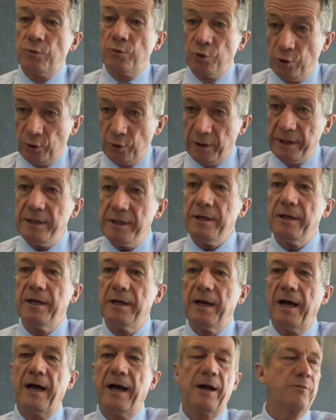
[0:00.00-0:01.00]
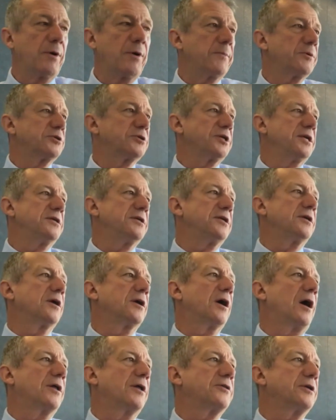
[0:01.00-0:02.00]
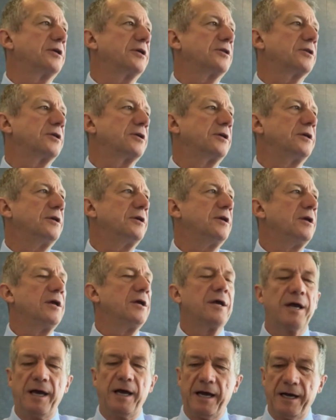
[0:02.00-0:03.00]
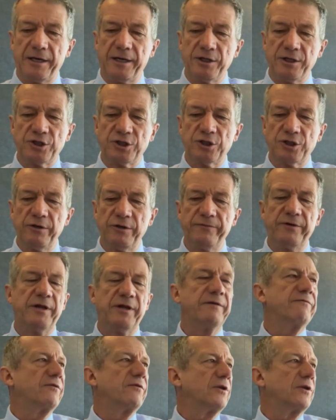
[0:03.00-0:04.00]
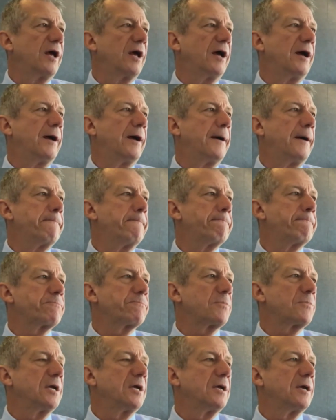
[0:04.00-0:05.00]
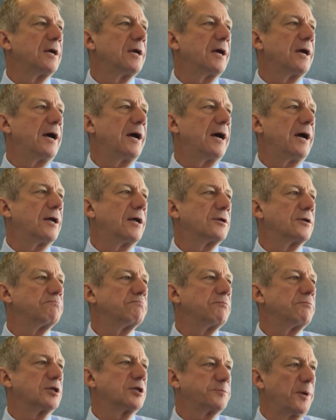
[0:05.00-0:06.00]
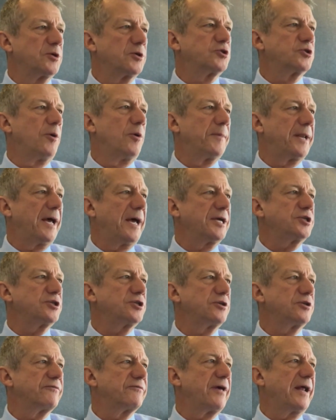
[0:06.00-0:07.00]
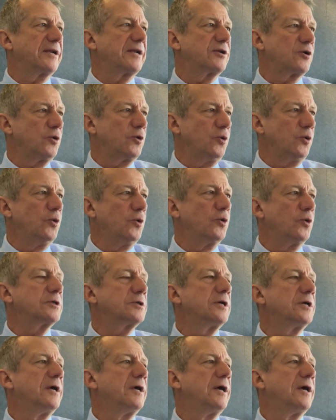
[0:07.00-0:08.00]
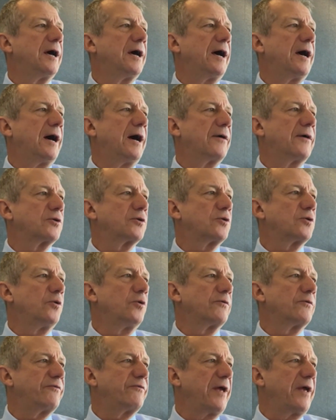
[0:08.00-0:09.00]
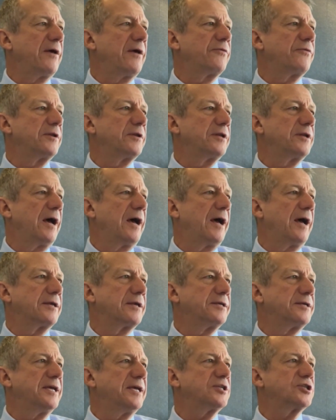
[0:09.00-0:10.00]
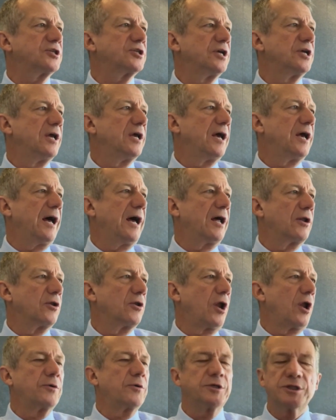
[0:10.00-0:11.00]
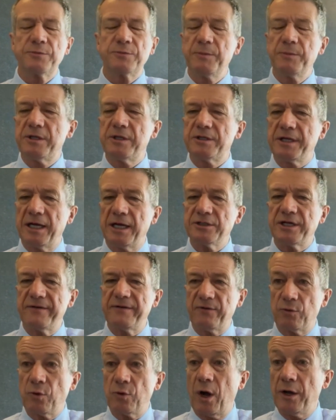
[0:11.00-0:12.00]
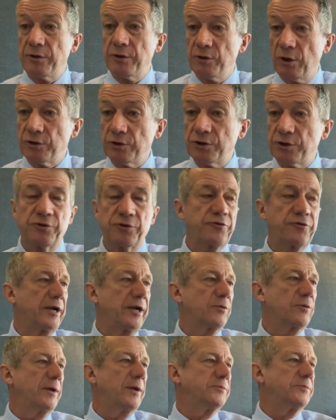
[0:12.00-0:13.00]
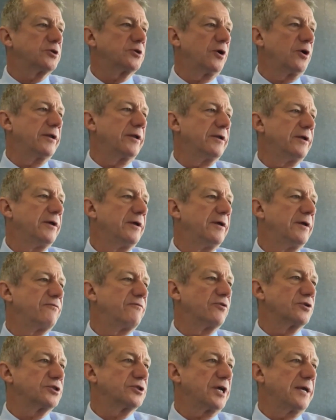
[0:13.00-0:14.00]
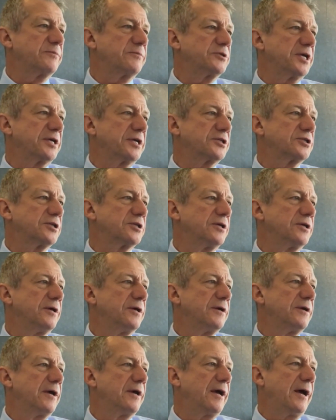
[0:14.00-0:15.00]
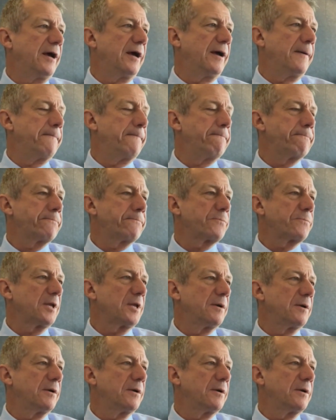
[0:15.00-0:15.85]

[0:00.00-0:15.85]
ruling uh, representing, I think, the uh, conservative, um, uh, I suppose, domination of that court, uh, the court found that uh, yes, Lorie Smith does have a right not to create a website for a same sex um,